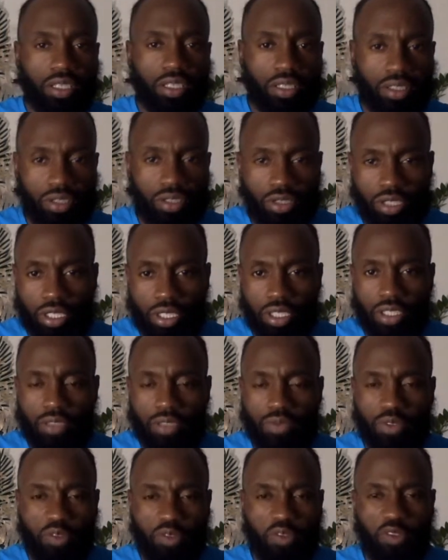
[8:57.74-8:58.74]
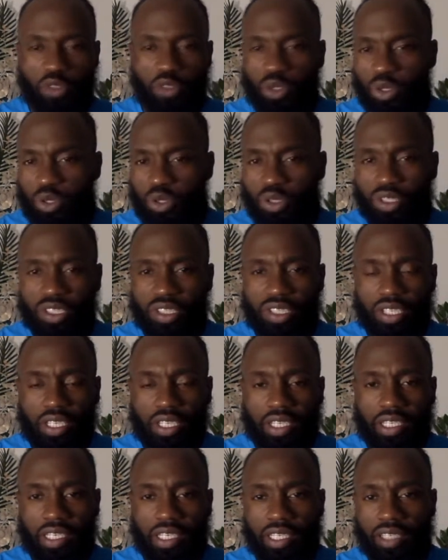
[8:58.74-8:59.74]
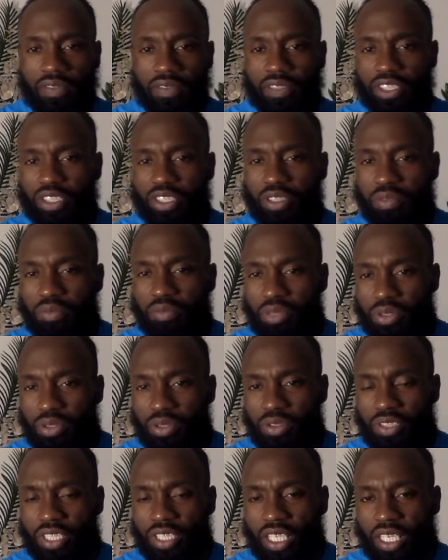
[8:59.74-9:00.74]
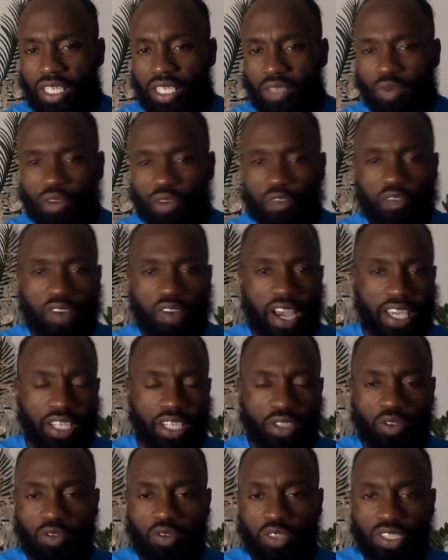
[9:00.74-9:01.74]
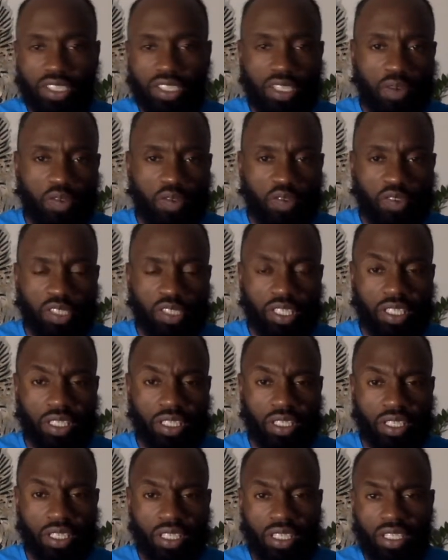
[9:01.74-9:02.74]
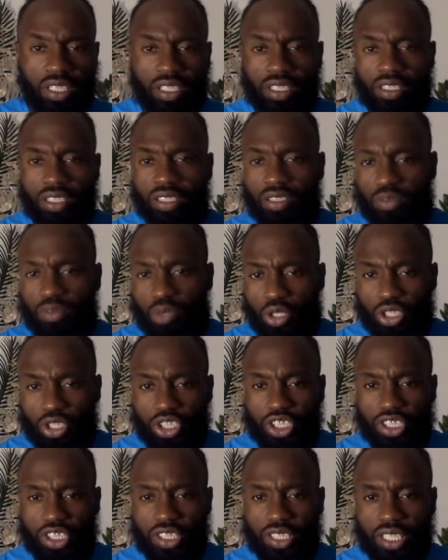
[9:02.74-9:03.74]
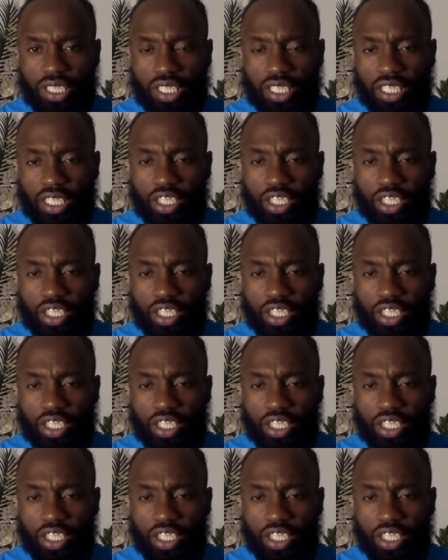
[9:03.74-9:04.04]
Look, the food, if it's the music, we're fighting over something subconsciously,